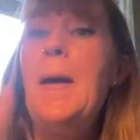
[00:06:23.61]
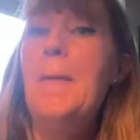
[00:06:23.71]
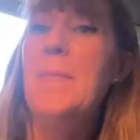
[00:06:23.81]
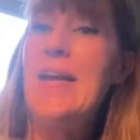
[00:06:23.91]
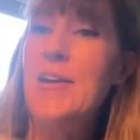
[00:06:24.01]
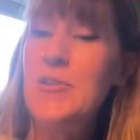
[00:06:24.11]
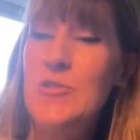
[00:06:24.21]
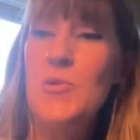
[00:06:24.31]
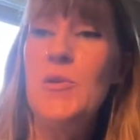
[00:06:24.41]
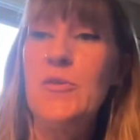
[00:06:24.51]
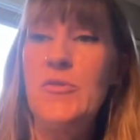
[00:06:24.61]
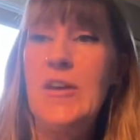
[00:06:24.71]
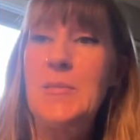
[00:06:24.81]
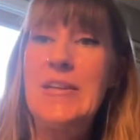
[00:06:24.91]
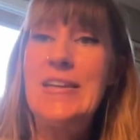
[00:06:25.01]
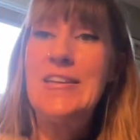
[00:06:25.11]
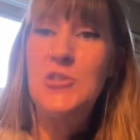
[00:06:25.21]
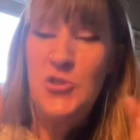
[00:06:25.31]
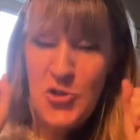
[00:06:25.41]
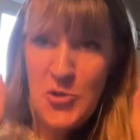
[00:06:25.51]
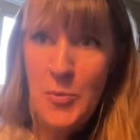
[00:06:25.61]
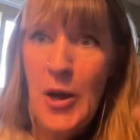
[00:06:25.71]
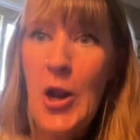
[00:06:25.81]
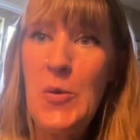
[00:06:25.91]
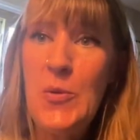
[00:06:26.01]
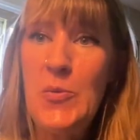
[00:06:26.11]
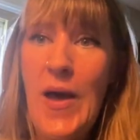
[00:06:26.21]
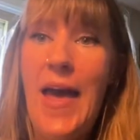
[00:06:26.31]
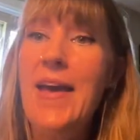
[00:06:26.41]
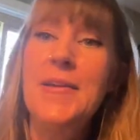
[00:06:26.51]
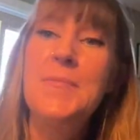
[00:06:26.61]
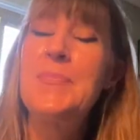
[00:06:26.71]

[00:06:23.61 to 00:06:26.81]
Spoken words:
my Arizona family is just blown away.